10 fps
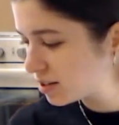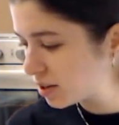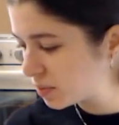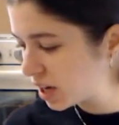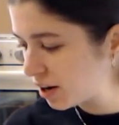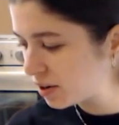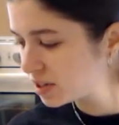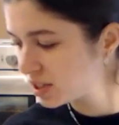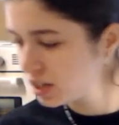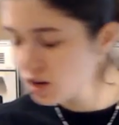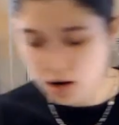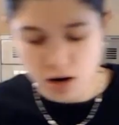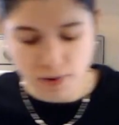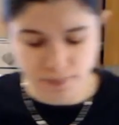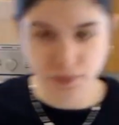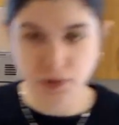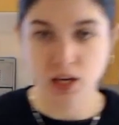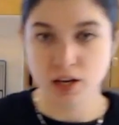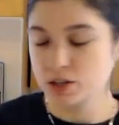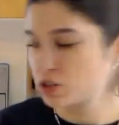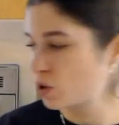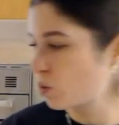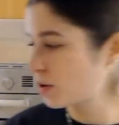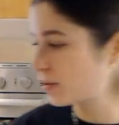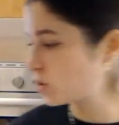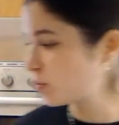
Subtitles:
some carrots here. So we're going to